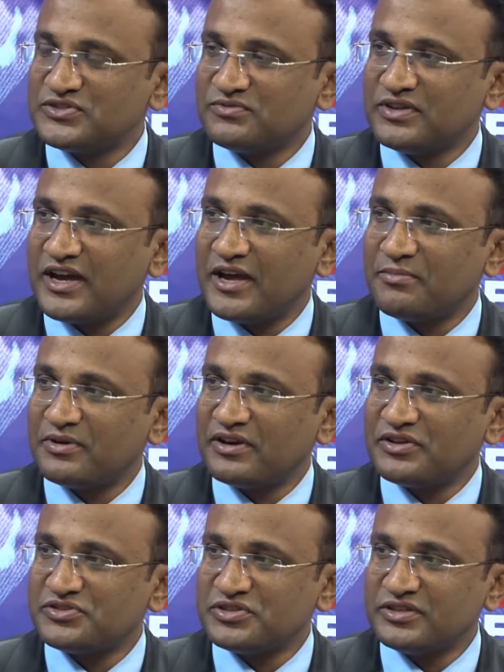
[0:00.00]
of the
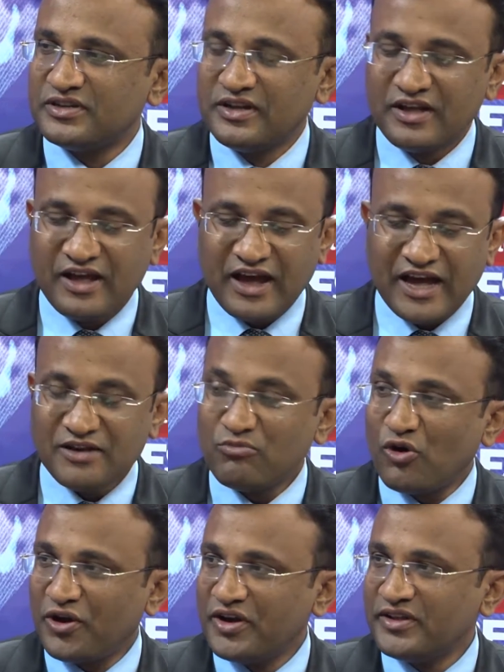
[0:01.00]
hypertension and
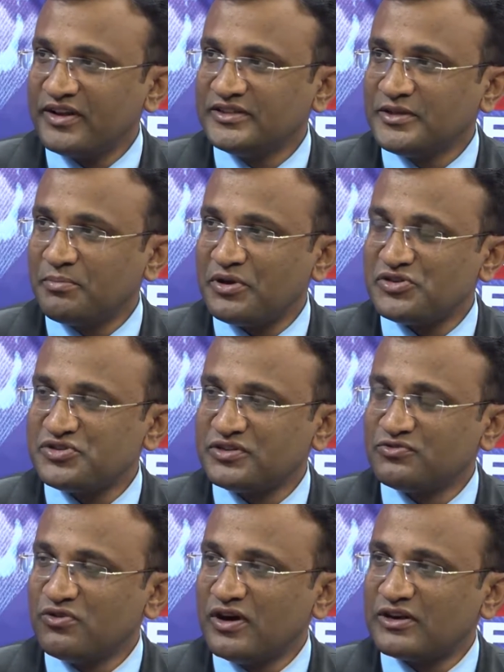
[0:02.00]
monitoring the
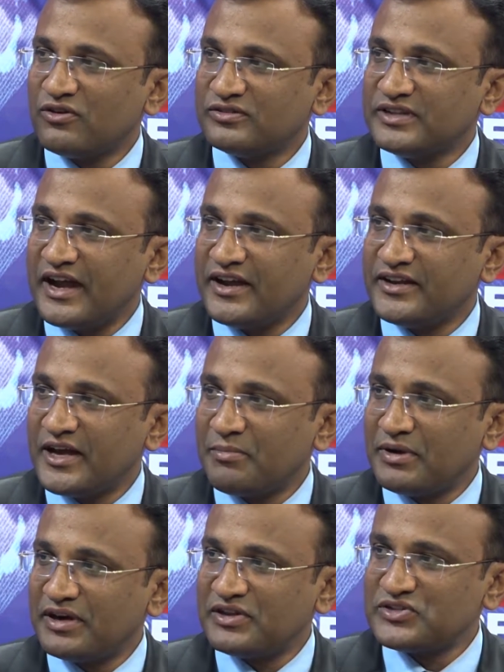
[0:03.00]
patient who are on the
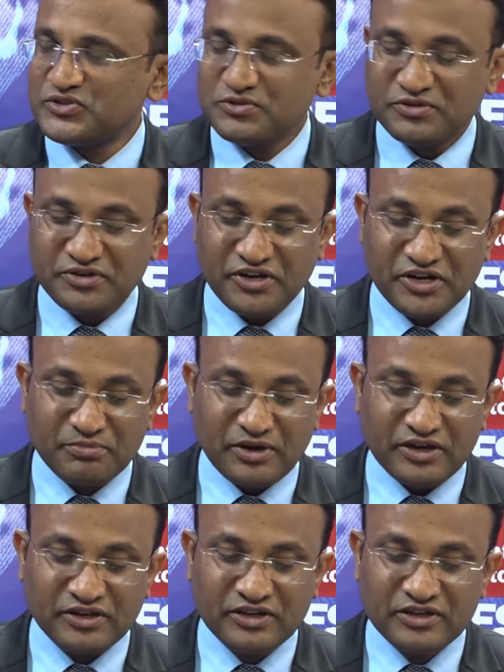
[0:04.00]
antihypertensive
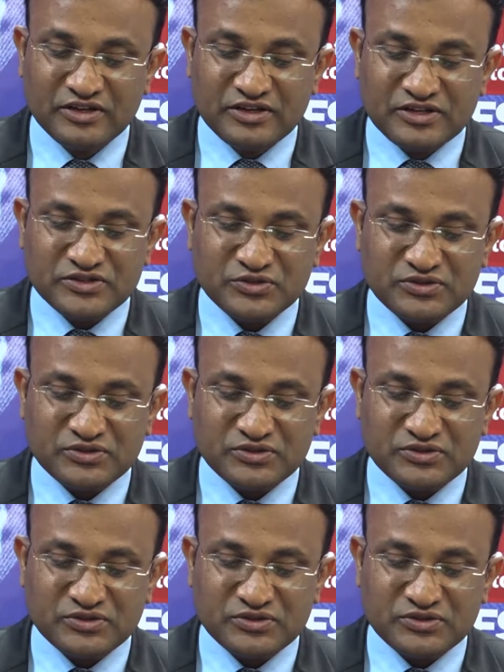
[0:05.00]
treatment. So,